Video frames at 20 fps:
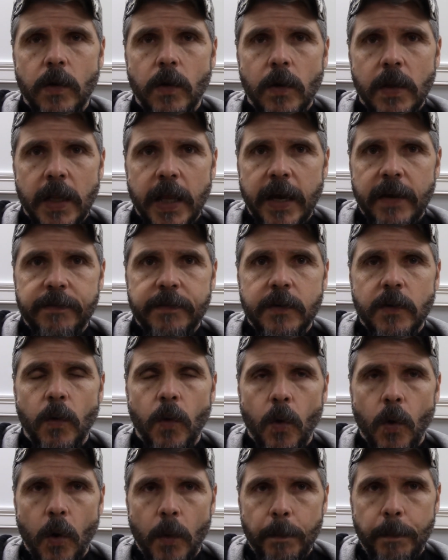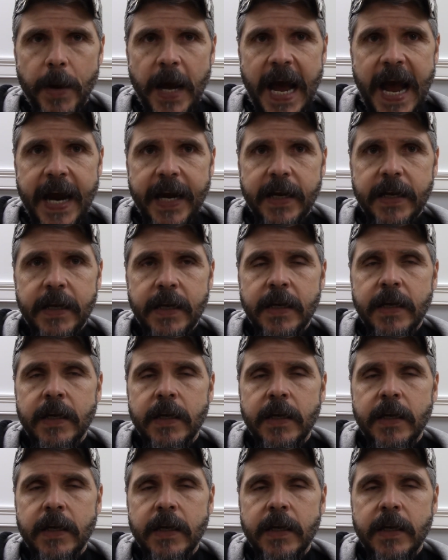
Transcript: or left or back